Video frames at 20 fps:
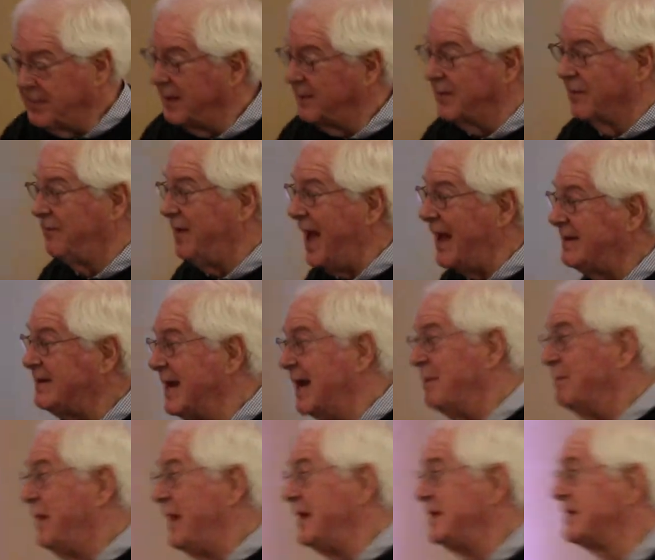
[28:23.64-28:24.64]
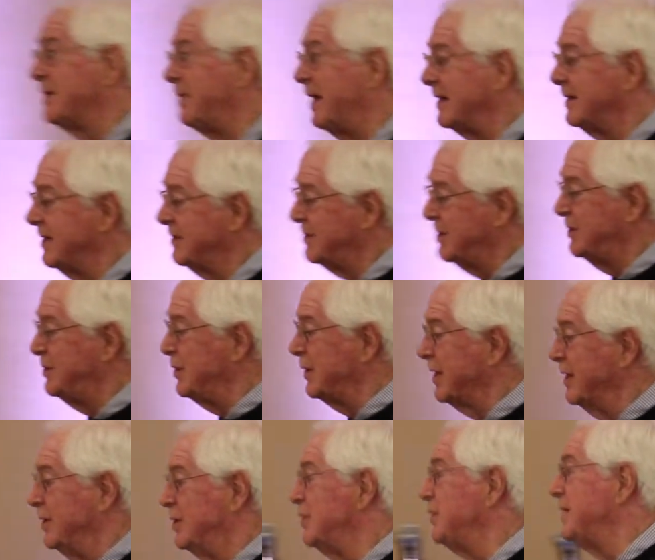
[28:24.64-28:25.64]
the fascinating piece about this is you
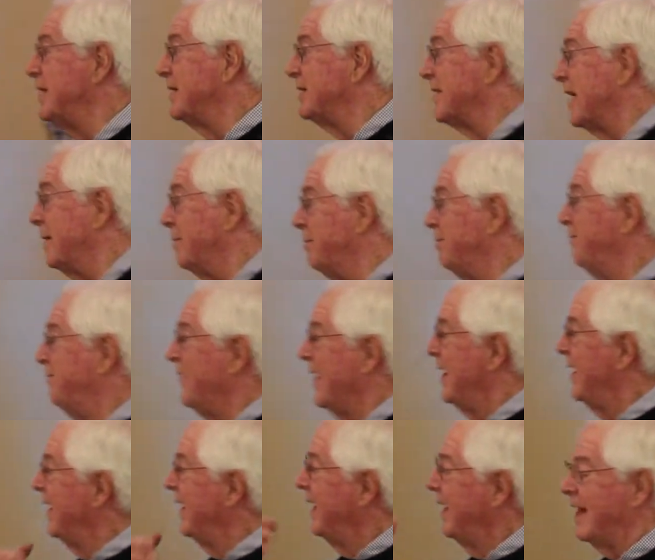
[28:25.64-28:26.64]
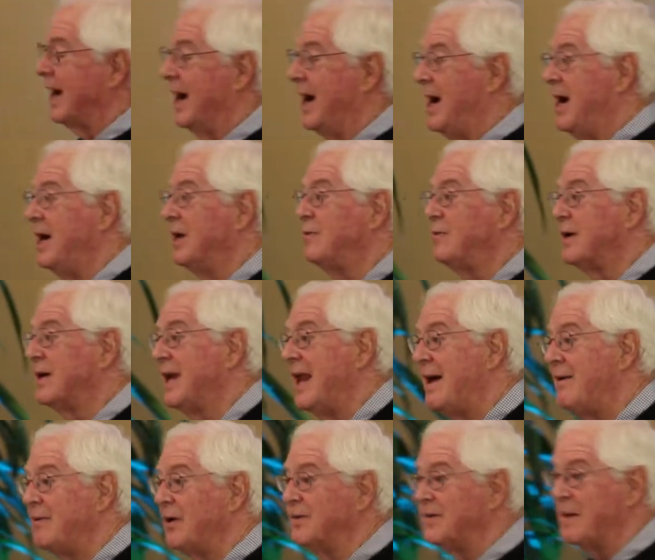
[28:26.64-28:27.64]
can do this at 100
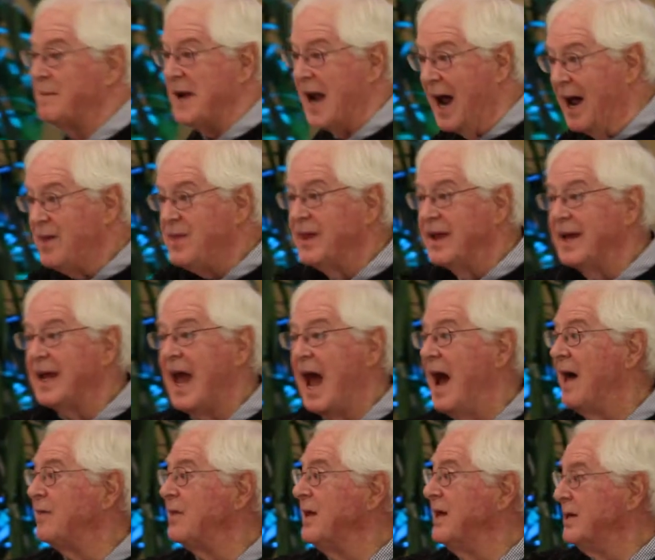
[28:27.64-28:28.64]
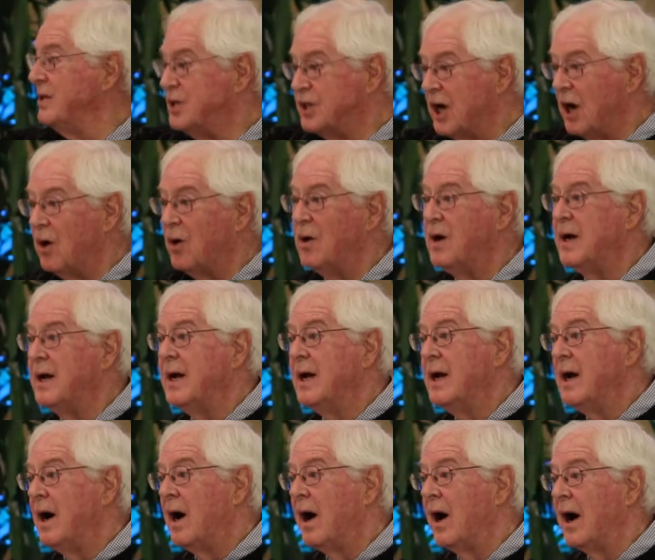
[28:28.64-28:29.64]
levels. I mean, I think Kathy and Joe,
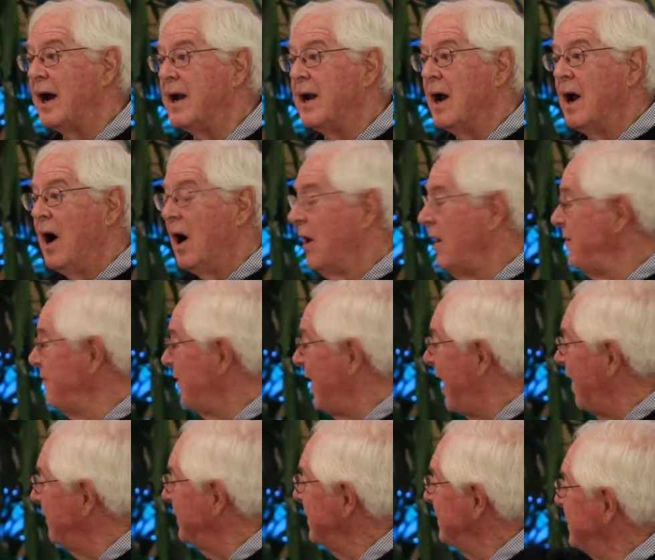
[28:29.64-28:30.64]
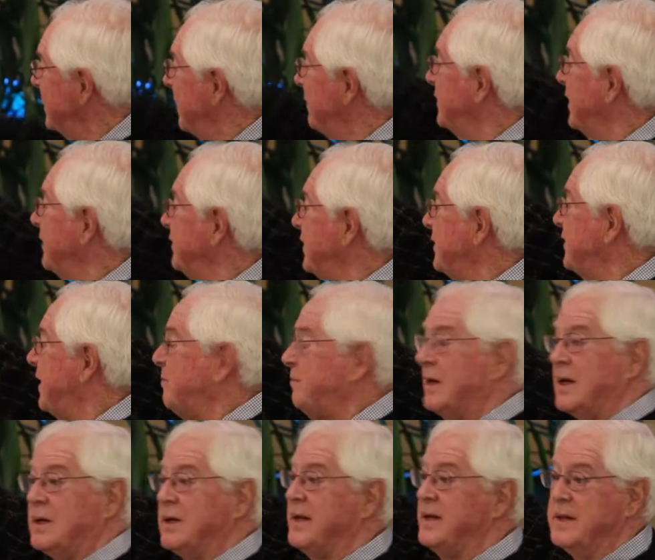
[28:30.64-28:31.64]
all right, are involved in some senses at
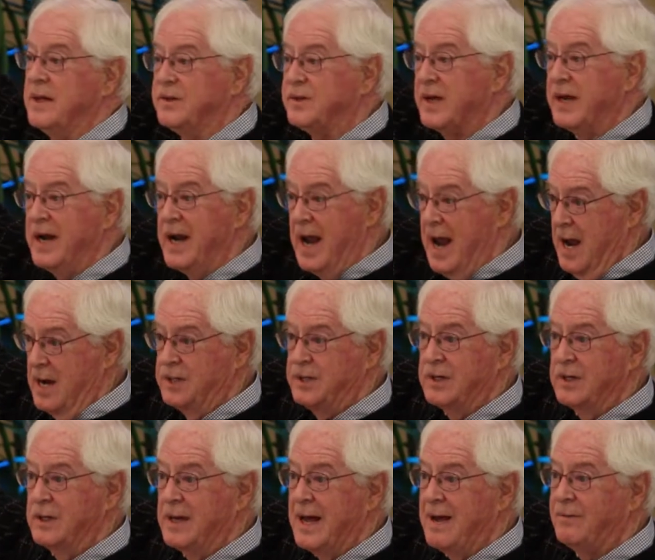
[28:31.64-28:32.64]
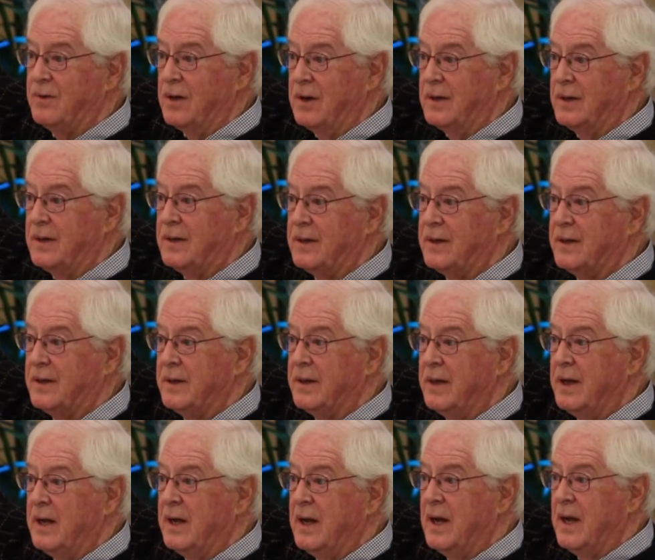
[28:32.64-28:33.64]
building this at a national level.
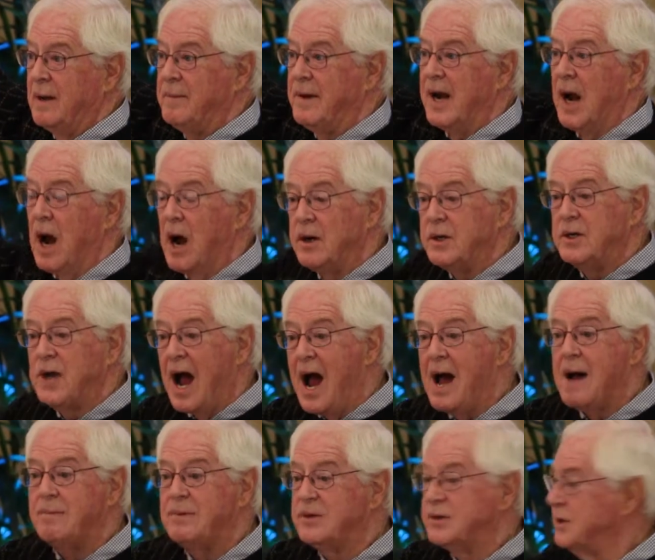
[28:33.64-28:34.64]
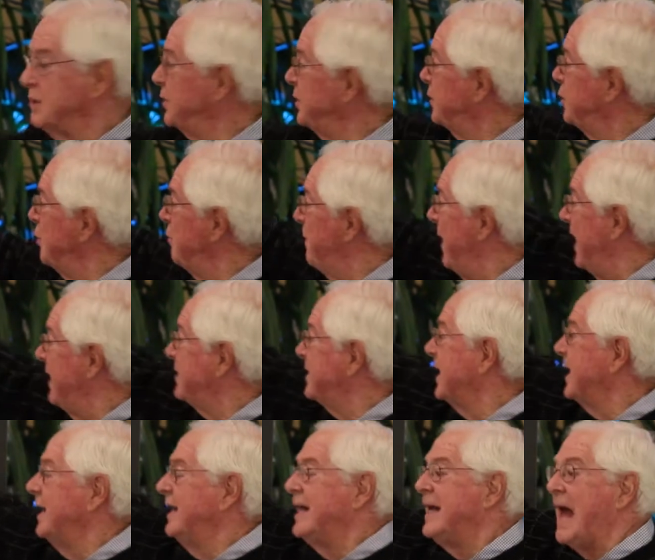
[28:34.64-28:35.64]
I mean, our job is to
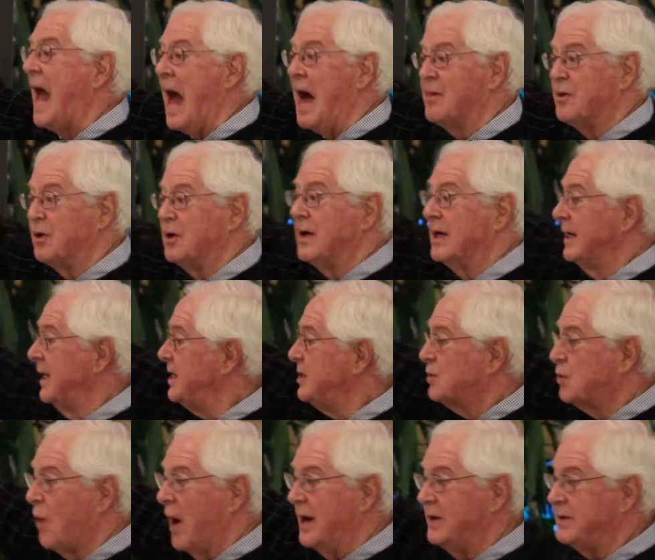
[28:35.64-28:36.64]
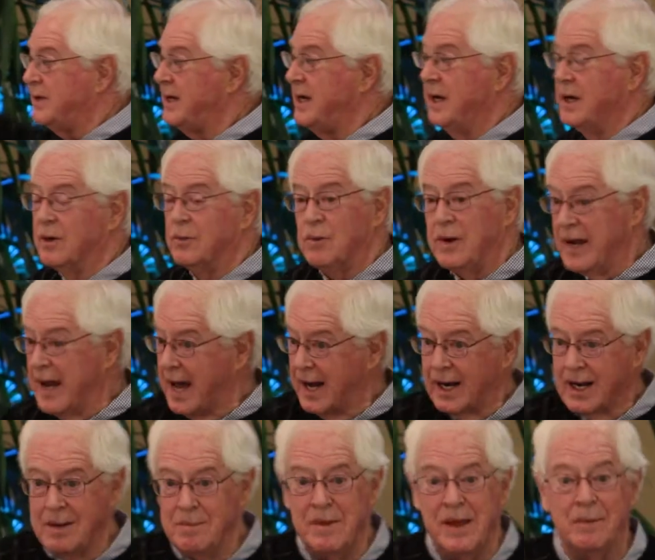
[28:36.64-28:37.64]
basically gather at least twice a year. We got a
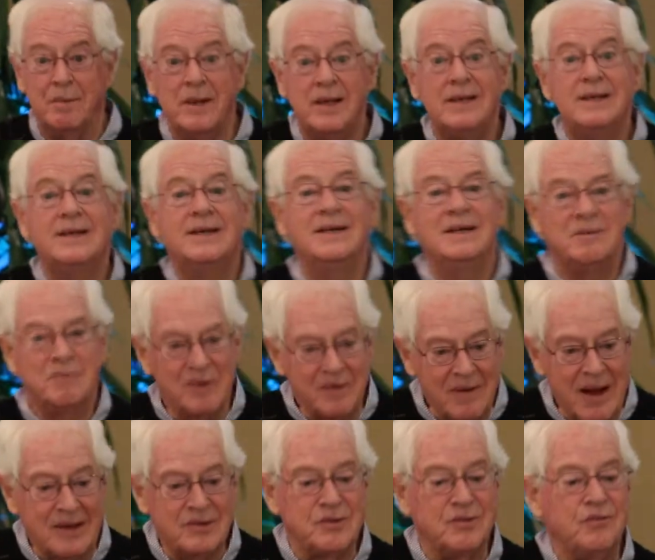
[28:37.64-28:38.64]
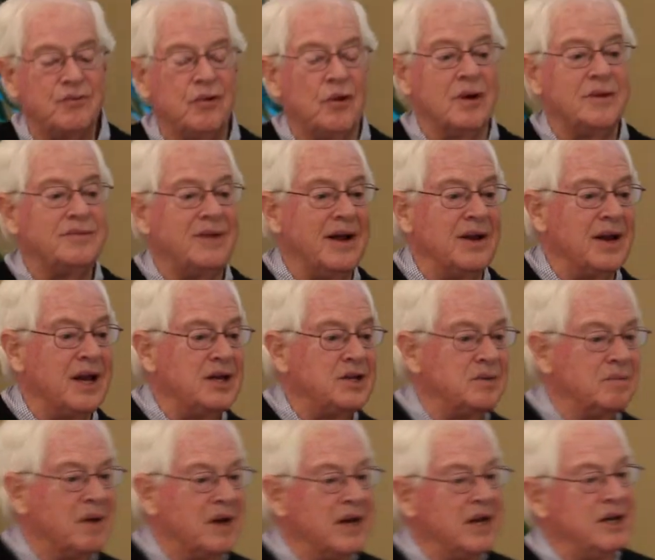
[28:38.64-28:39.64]
commitment. We've got some Ford
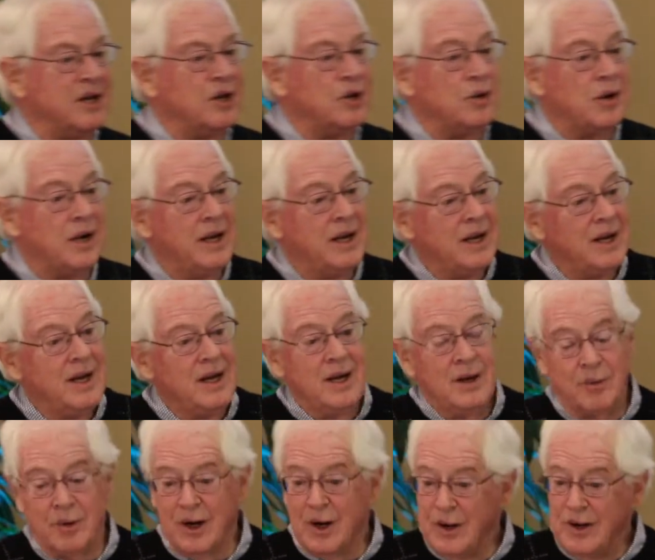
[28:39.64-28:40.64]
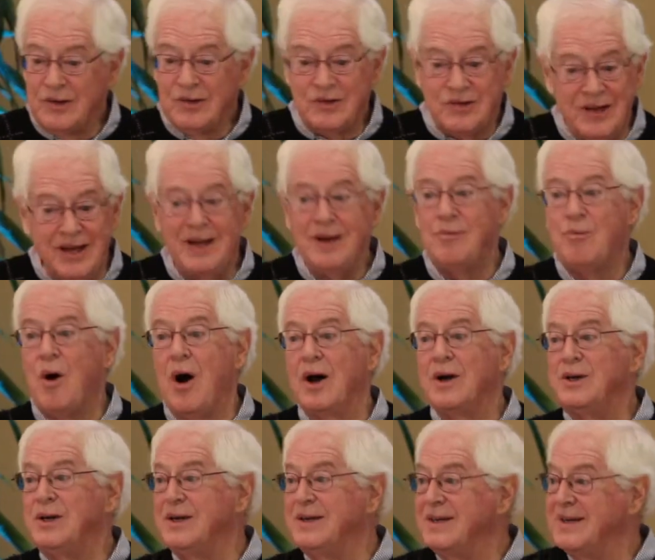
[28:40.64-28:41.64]
Foundation money to do it. We're going to sit in
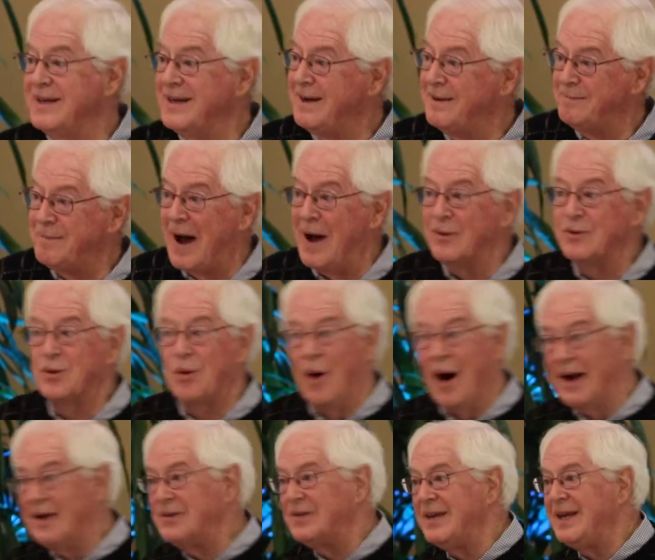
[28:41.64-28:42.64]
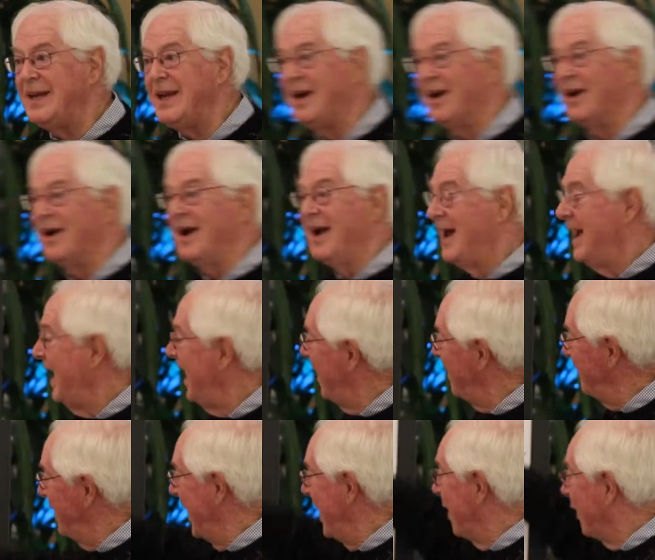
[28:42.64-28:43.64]
Washington about twice a year,
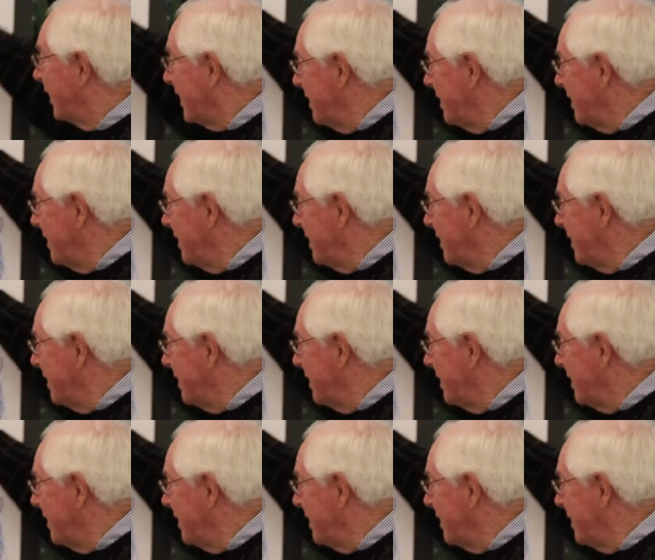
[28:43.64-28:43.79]
and they are